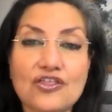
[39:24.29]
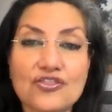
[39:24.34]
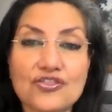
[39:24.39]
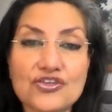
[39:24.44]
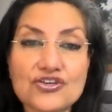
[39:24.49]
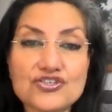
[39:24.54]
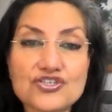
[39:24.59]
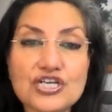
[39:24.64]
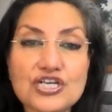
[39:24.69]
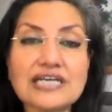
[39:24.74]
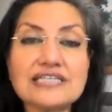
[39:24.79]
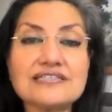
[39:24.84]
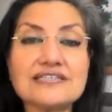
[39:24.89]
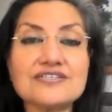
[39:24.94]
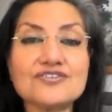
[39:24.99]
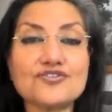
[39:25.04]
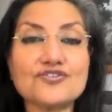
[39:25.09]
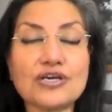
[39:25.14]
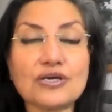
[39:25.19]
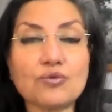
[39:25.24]
the
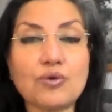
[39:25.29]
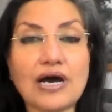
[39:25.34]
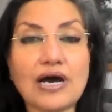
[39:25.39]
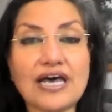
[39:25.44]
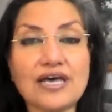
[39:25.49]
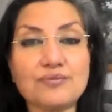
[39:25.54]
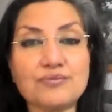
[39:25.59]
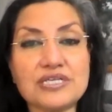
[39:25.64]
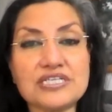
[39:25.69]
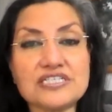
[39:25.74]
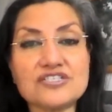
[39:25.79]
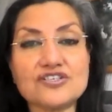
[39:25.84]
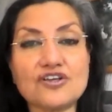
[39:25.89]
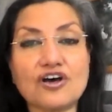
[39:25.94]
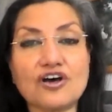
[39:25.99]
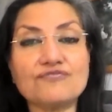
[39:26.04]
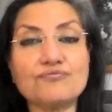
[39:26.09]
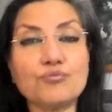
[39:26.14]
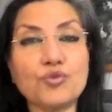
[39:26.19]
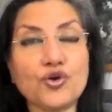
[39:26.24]
just requirements
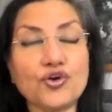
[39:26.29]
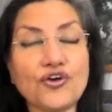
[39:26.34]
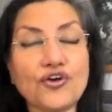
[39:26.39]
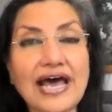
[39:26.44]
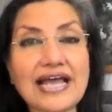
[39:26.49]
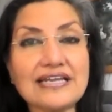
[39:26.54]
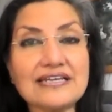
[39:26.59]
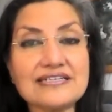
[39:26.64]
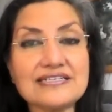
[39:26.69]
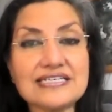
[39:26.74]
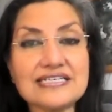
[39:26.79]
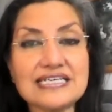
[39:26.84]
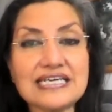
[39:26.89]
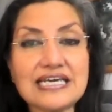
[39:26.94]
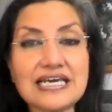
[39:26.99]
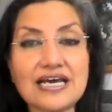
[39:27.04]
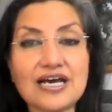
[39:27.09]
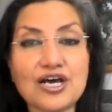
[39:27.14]
of morality,